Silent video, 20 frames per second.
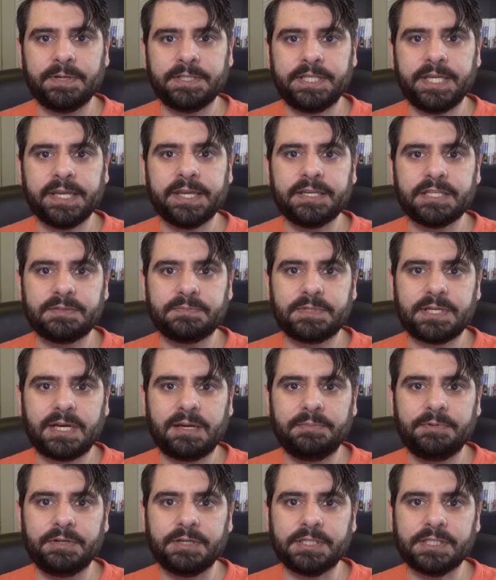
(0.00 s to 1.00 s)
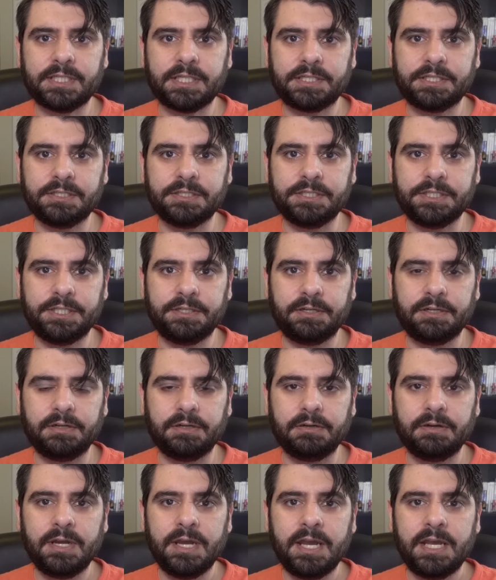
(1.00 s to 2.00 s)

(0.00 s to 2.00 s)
taking some time during Session Zero